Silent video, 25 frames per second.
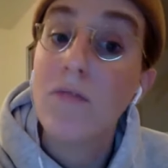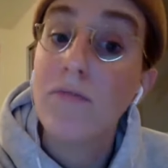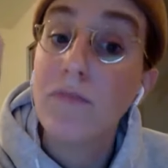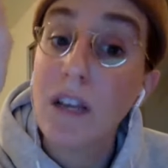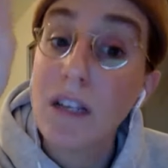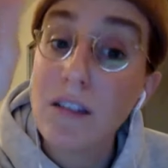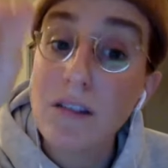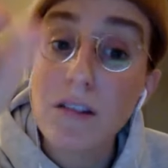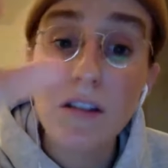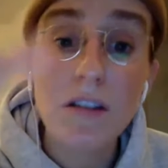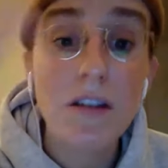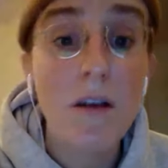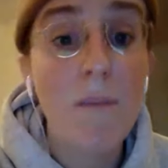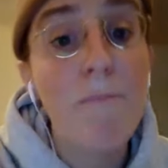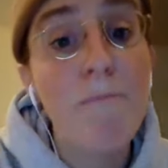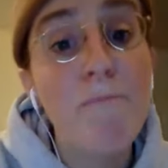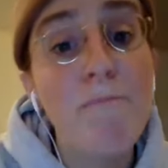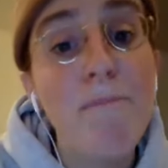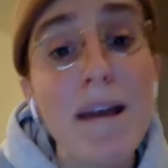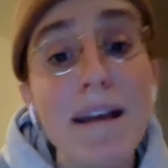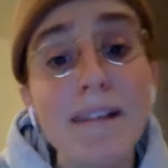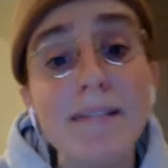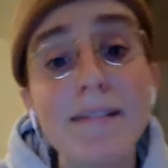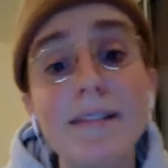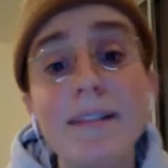This is a
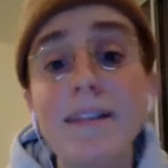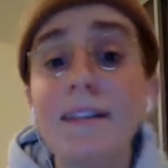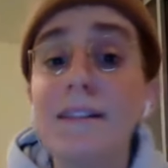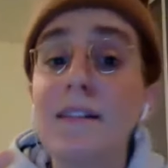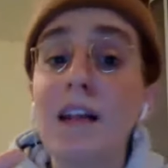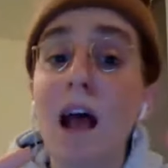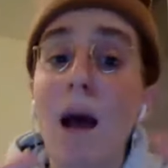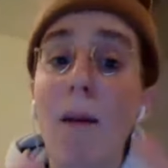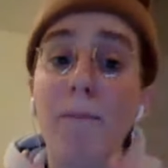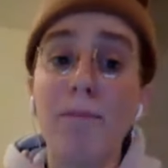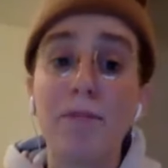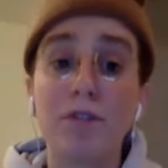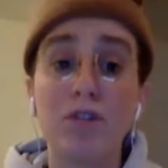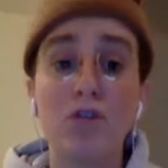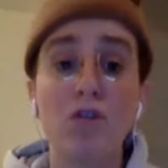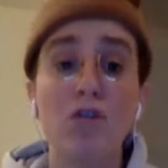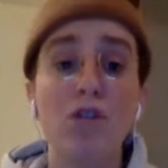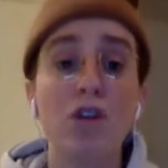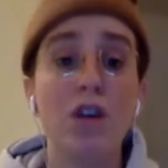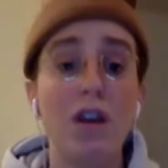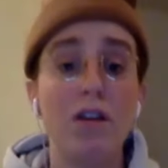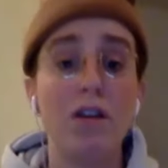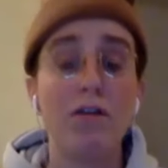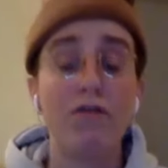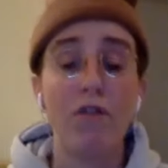business
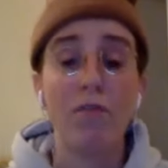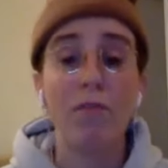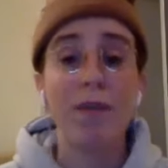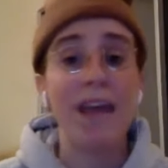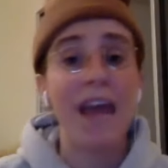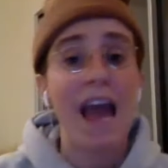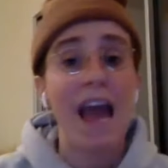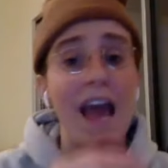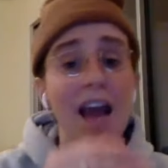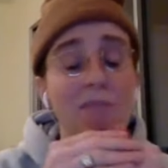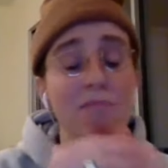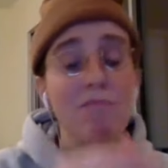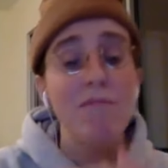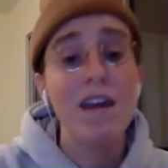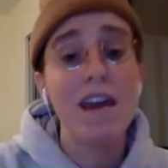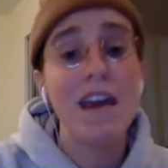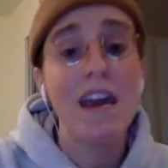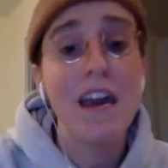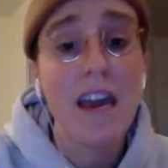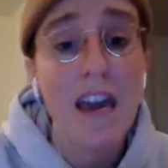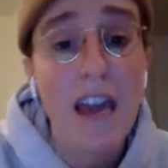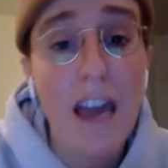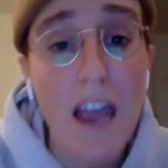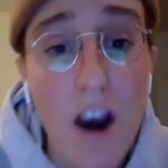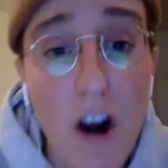opportunity for me, and
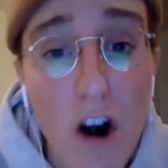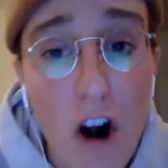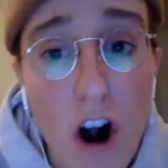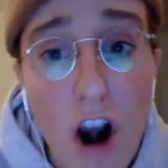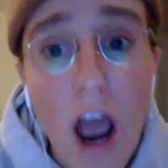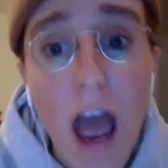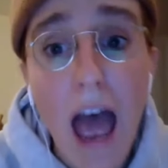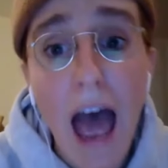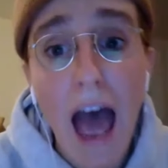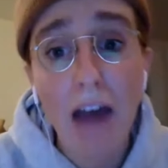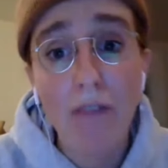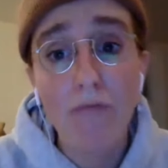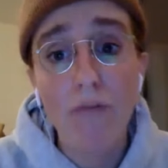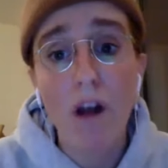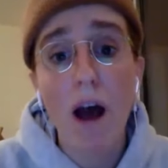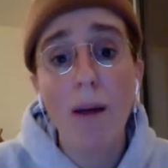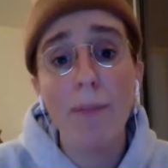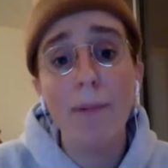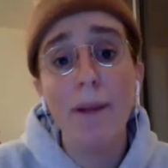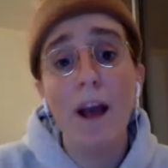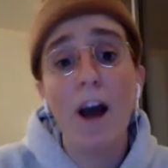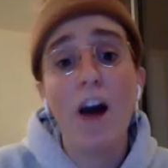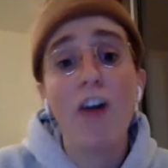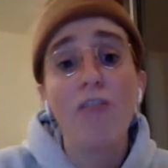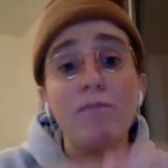me here at
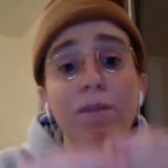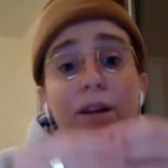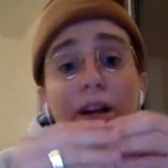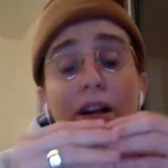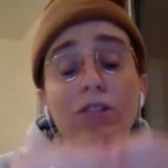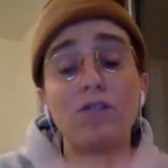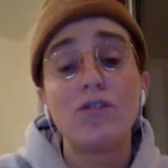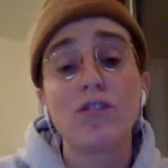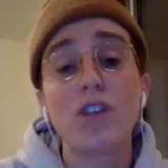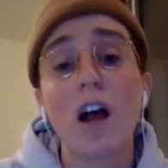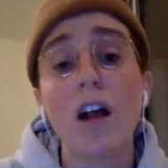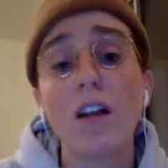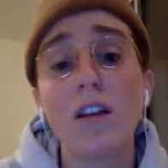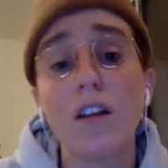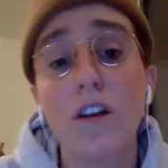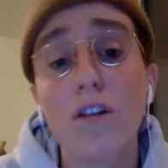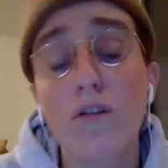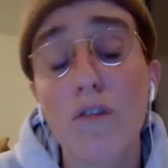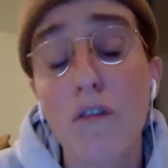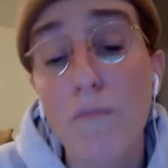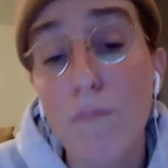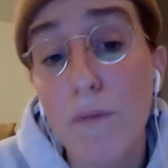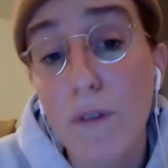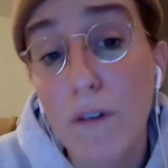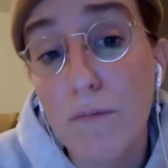Robbie Hoffman Consulting
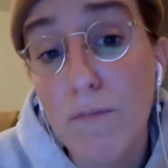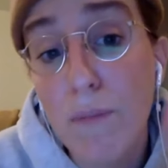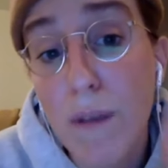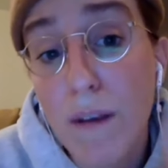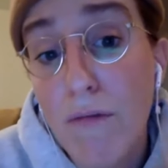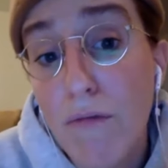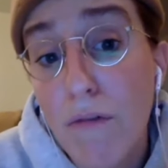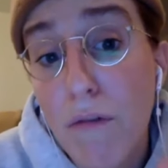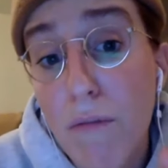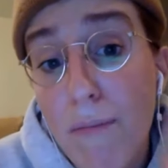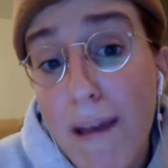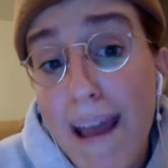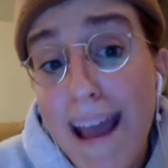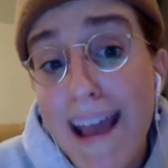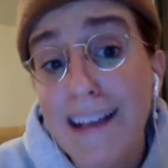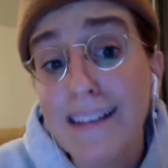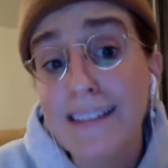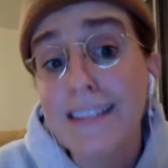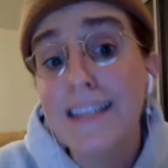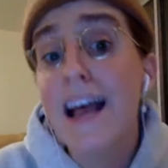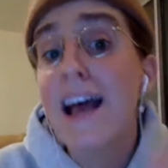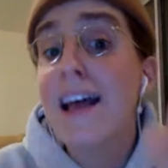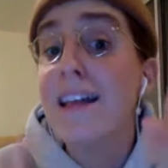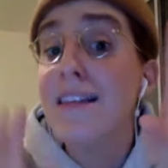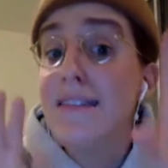Group would be remiss
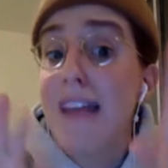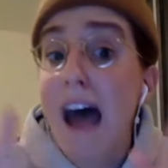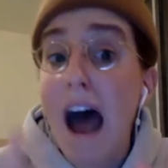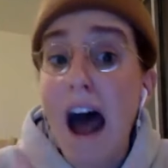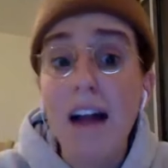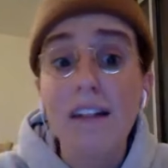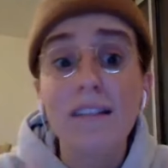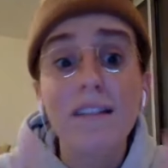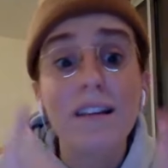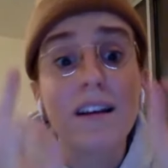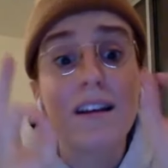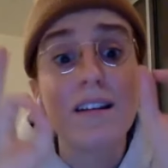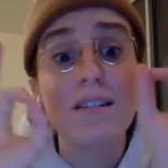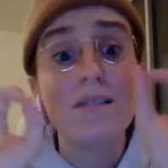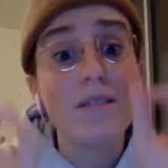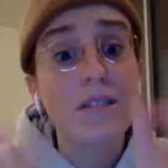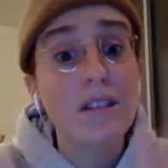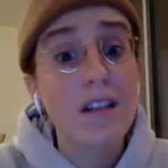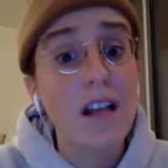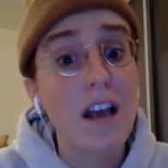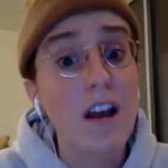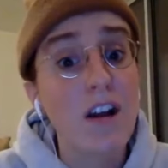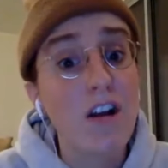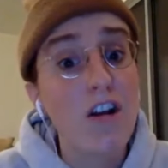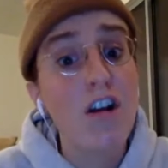not to
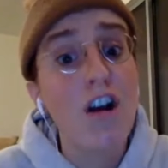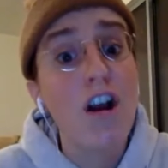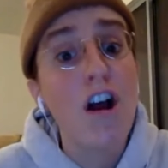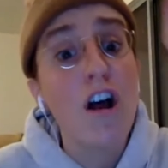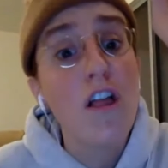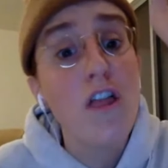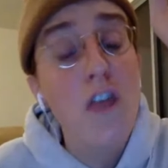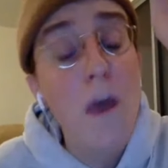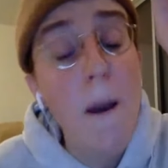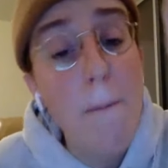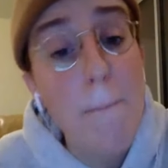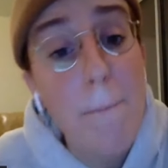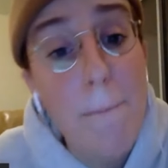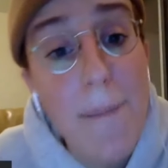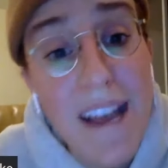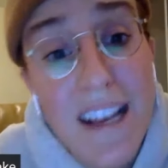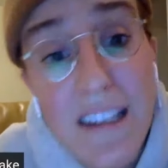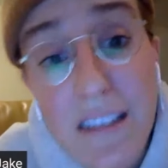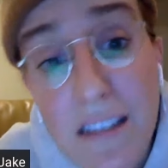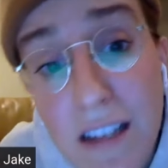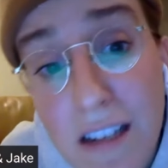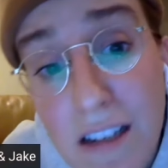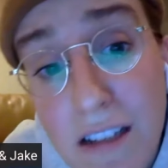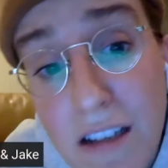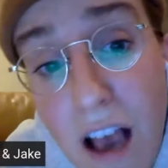consider the
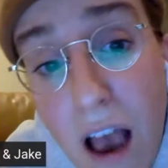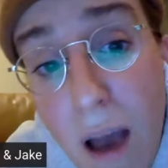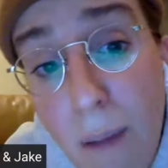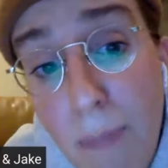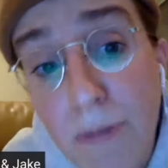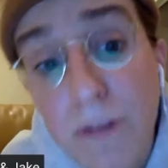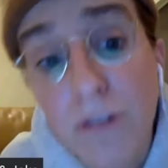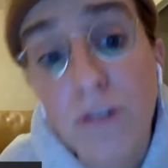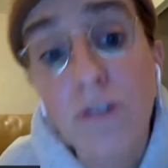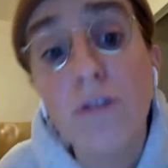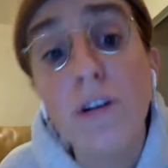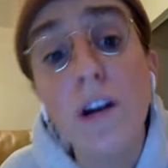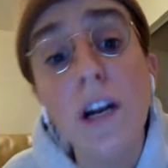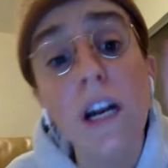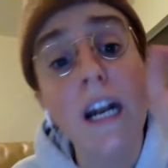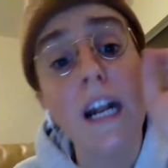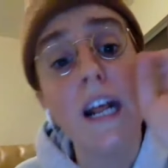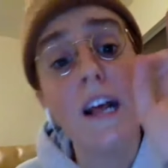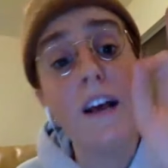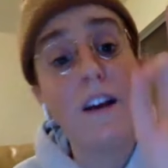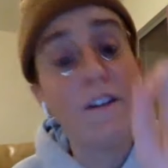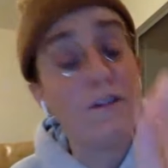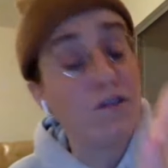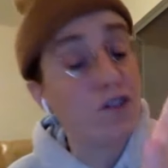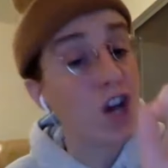business
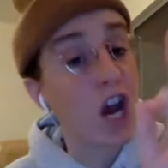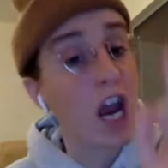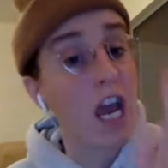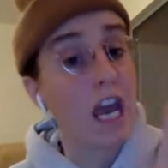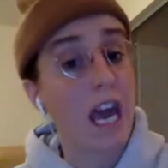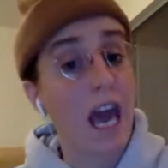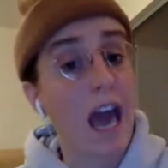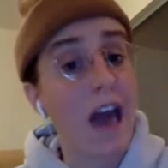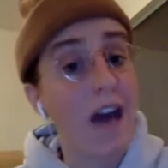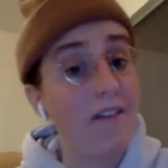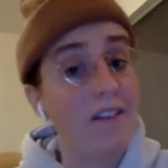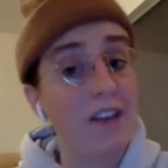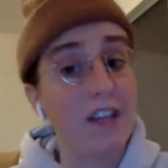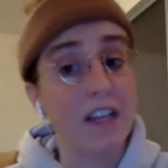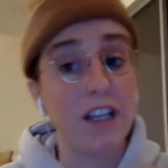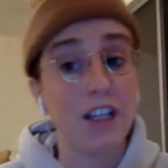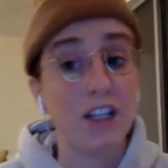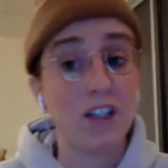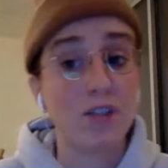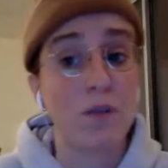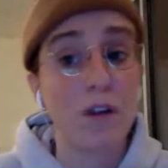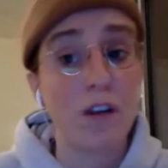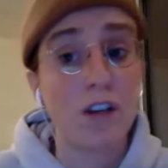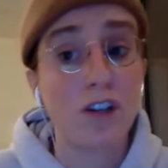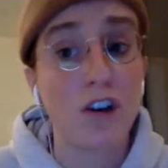opportunity of Jake having this
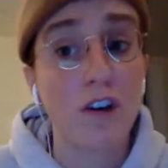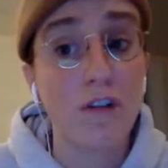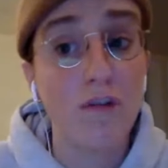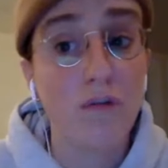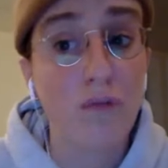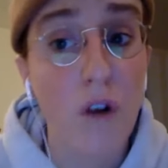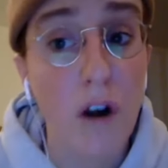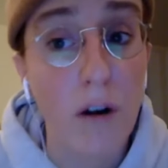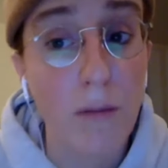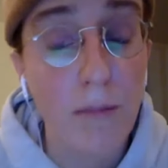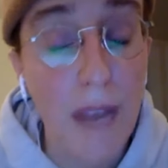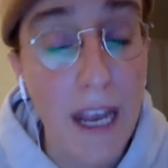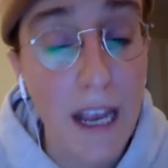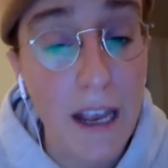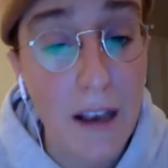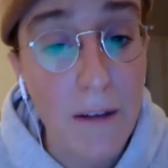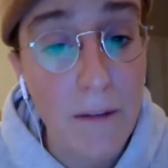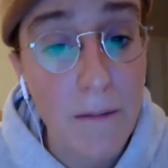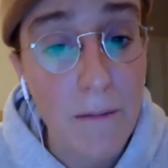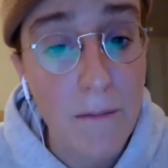sweatshirt for me.